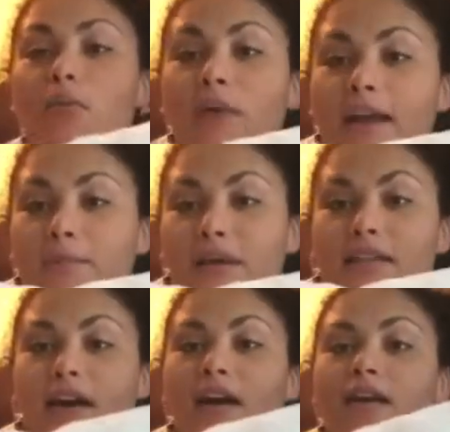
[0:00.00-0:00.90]
weight
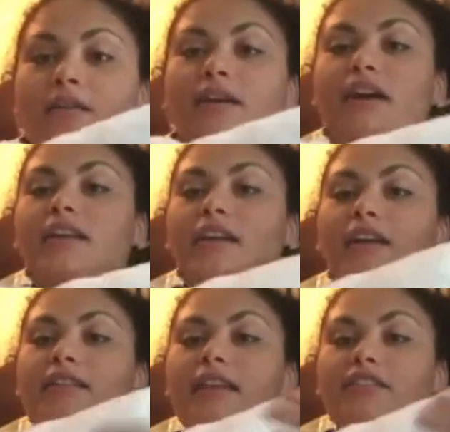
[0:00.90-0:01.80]
pillow
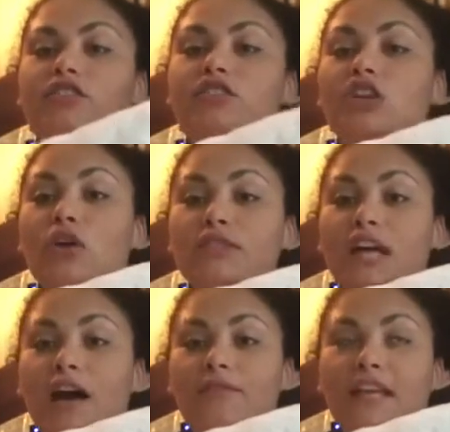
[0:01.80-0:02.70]
and it's so
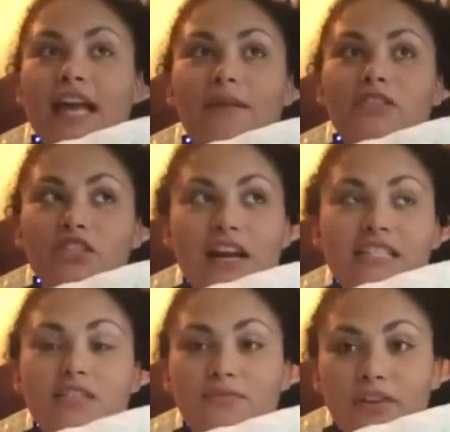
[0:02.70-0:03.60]
soft. Like I wish you
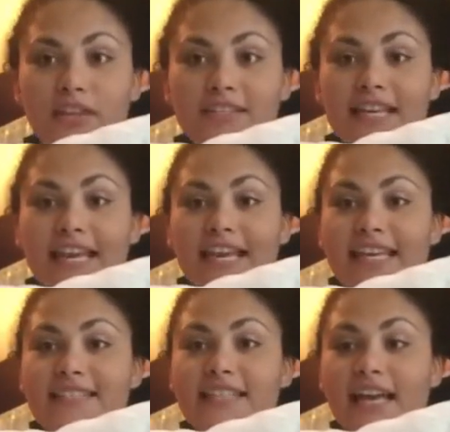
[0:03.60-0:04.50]
guys could feel this. It
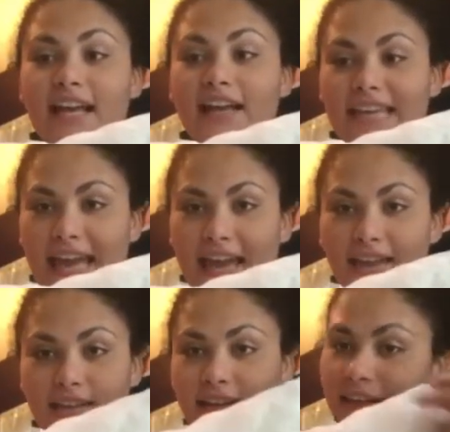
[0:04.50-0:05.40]
is like a
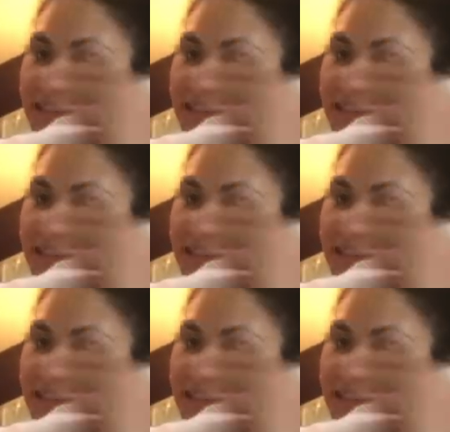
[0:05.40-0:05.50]
cat. Like